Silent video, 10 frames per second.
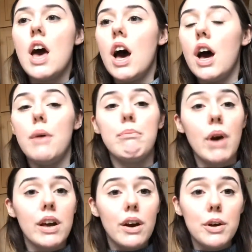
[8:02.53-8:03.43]
But I
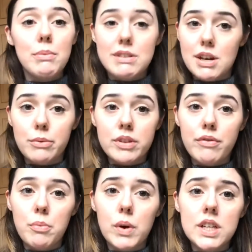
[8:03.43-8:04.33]
hope this helps
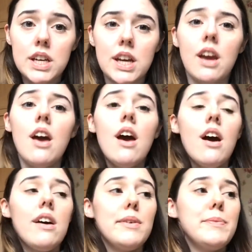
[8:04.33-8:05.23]
everybody,
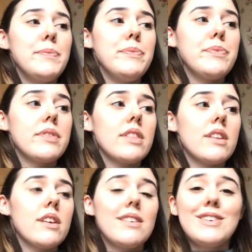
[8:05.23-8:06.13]

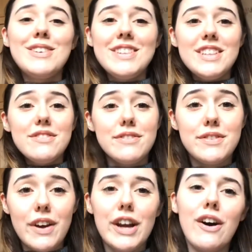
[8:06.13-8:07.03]
because it's
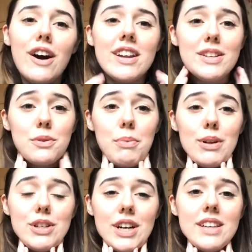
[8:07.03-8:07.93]
very hard. I do
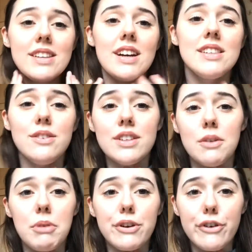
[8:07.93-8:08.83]
apologise, I do sound a
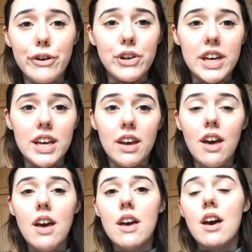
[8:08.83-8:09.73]
bit croaky,
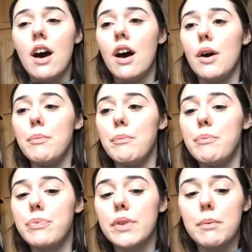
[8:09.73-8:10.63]

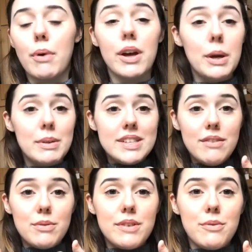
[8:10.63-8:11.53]
but I hope this
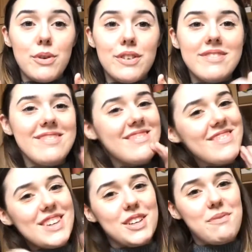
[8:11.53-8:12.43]
helps everyone.
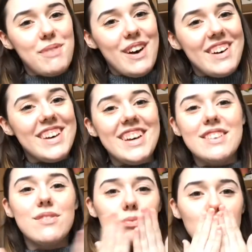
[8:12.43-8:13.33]
Goodbye,
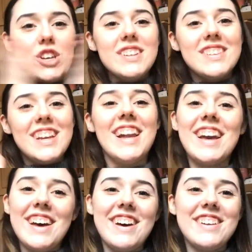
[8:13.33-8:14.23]
see you
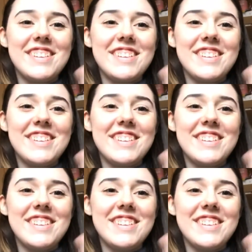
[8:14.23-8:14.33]
later.